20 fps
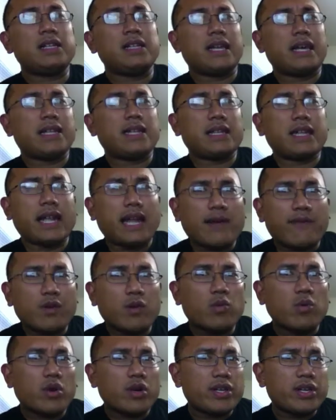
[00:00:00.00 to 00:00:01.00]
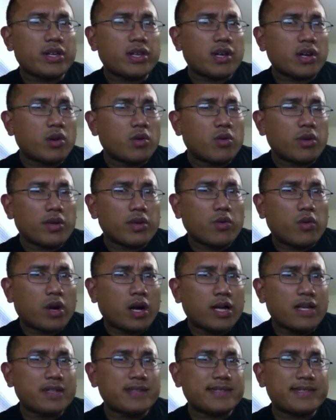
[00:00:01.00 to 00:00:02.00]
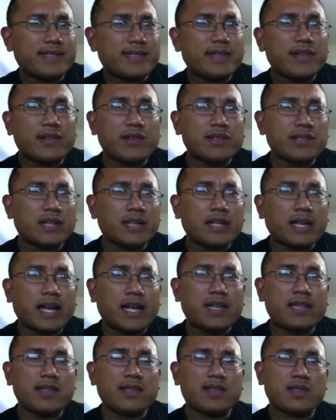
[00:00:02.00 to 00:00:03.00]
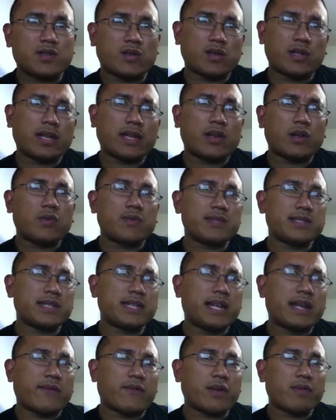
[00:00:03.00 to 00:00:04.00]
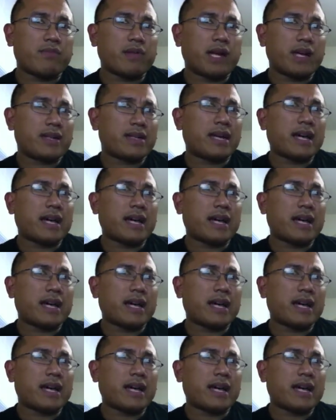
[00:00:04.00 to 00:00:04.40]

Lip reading: And then everywhere you go, where you walk in the city, there's a Nike store like almost in every block.